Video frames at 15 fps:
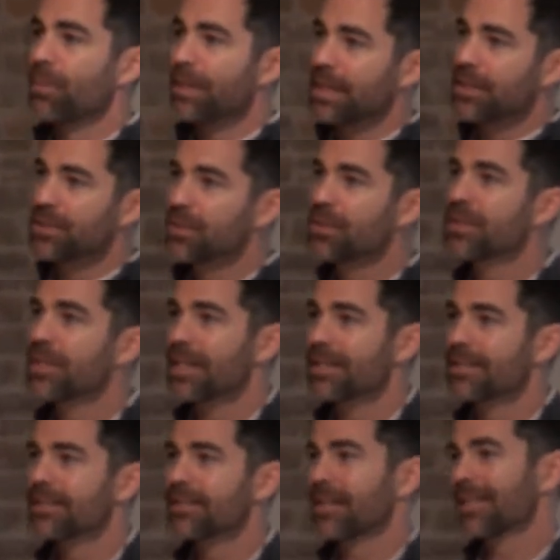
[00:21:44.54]
And when we can do
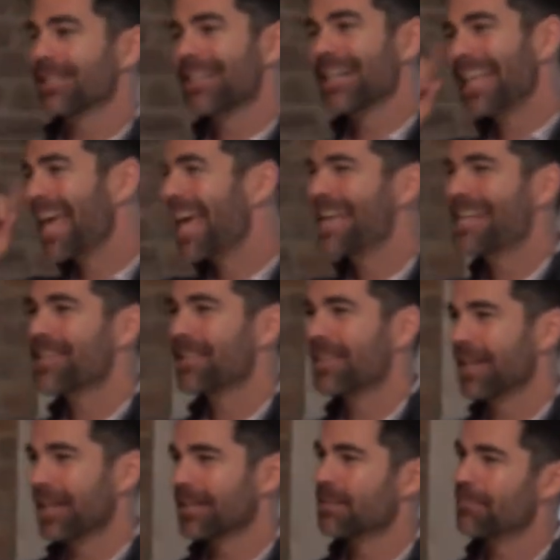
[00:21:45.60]
this, it's not a
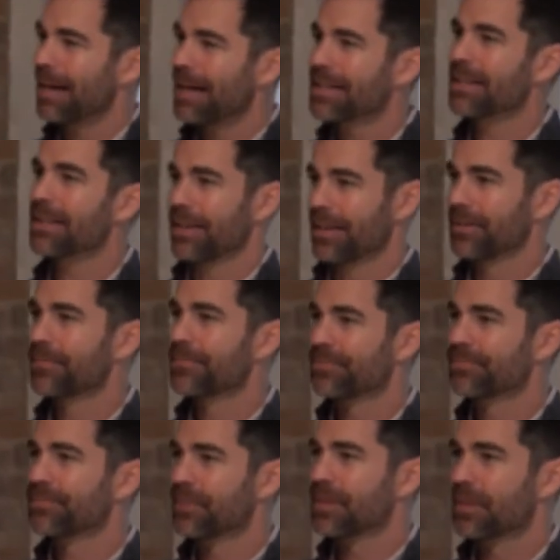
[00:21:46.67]
heady thing, it's a body
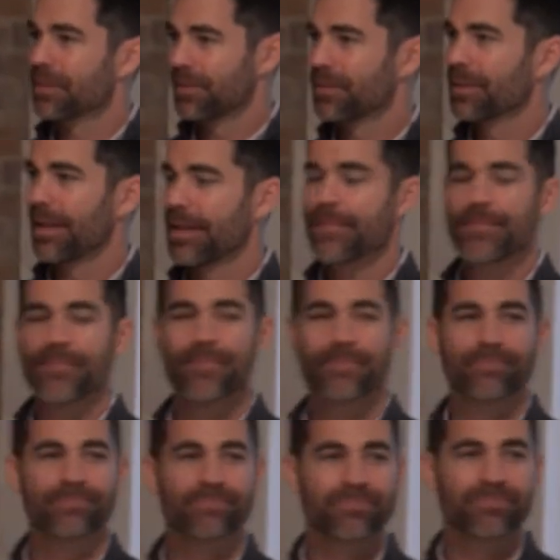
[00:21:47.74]
thing. Okay?
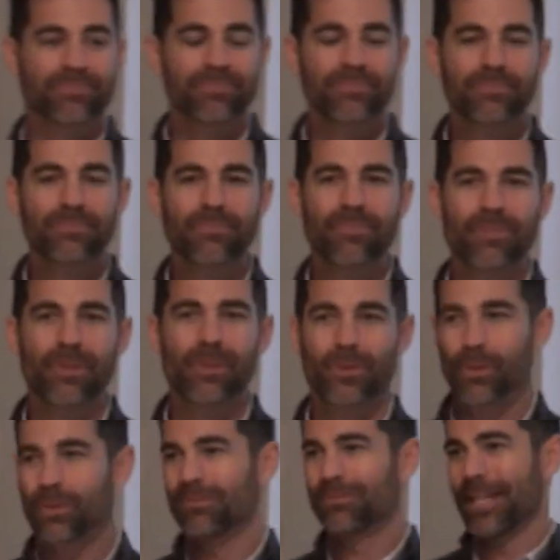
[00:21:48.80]

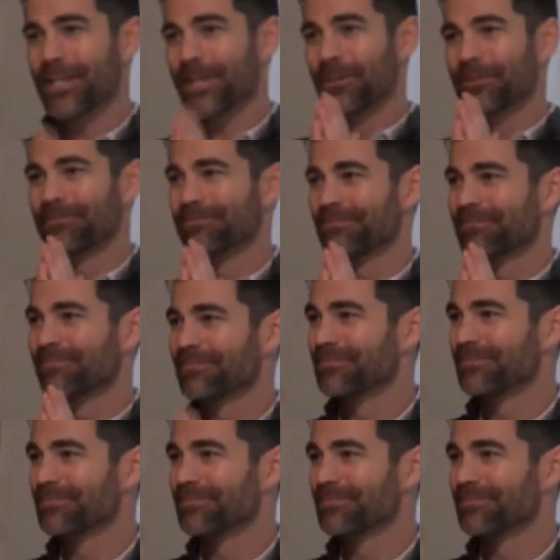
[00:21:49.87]
Cool, thank you.